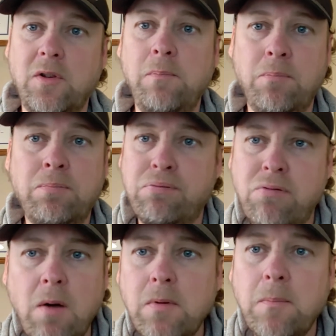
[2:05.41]
So I
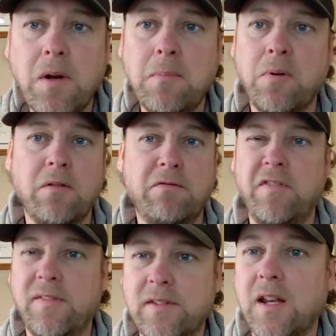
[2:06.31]
probably put
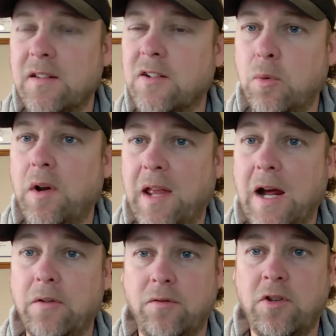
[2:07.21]
15 to 20
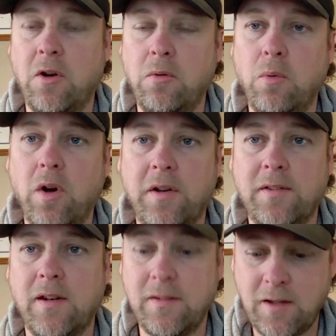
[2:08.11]
hours of total work
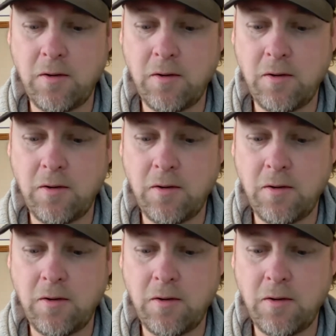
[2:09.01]
into this.